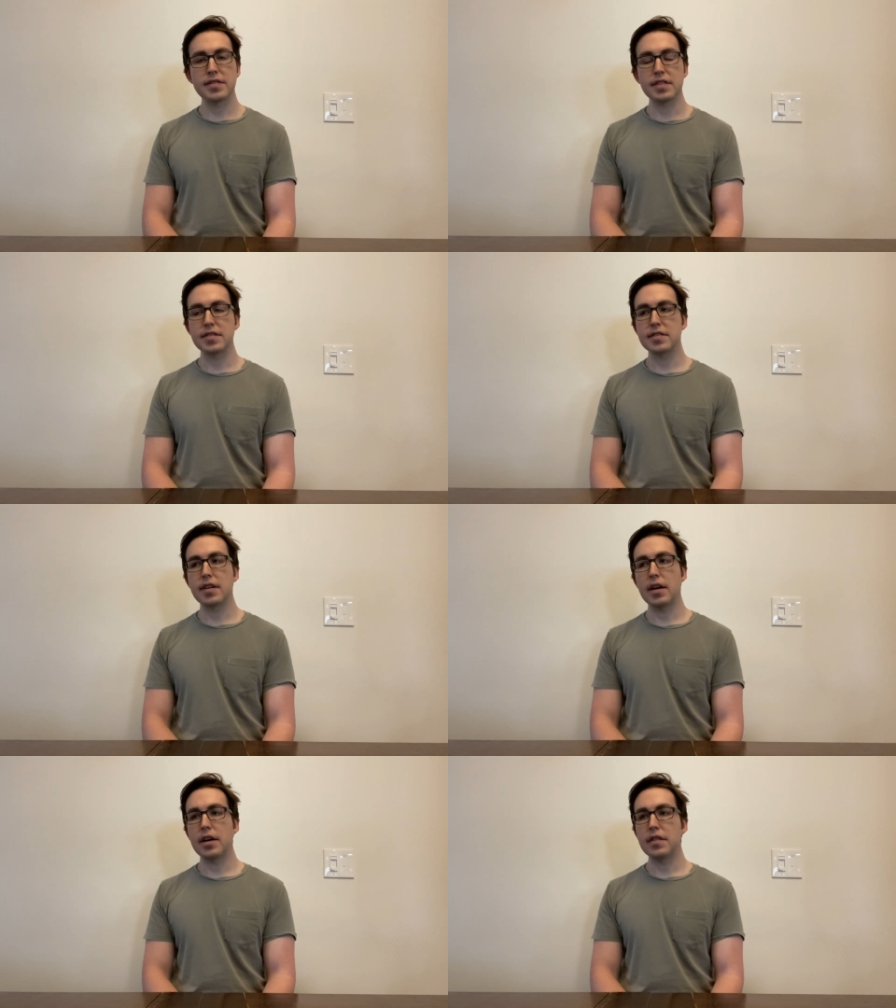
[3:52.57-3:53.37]
This is
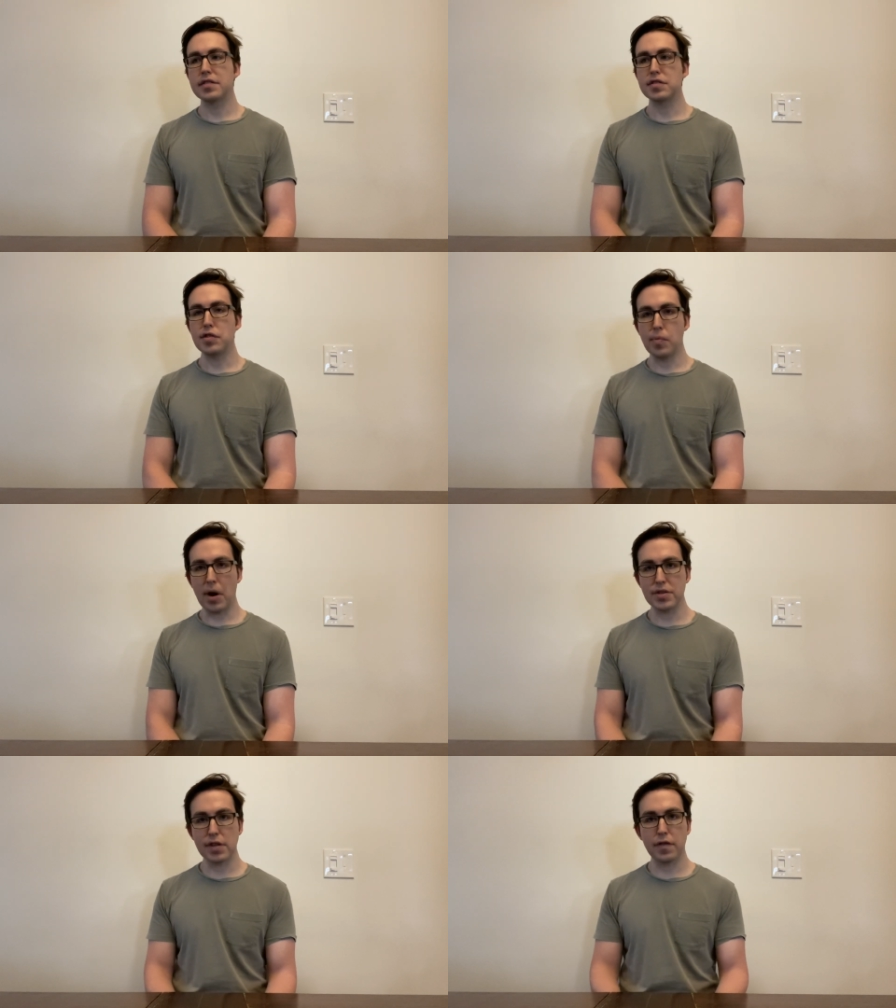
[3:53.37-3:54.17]
a new
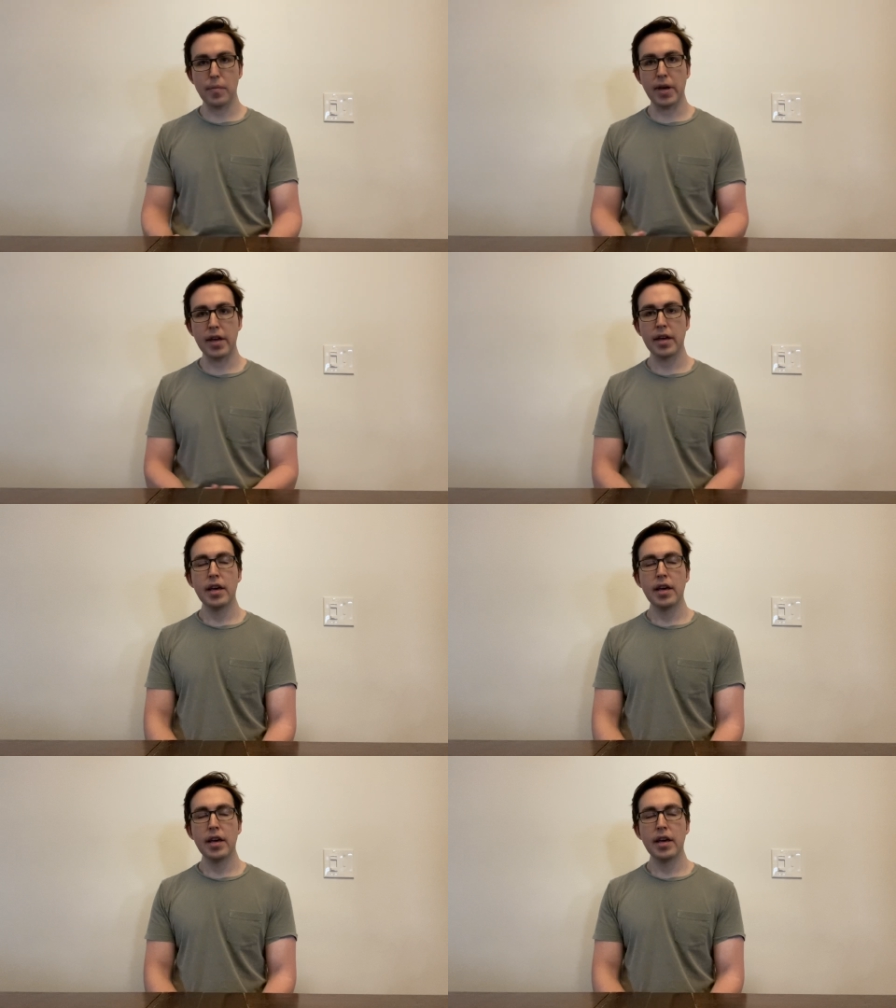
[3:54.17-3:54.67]
project for me.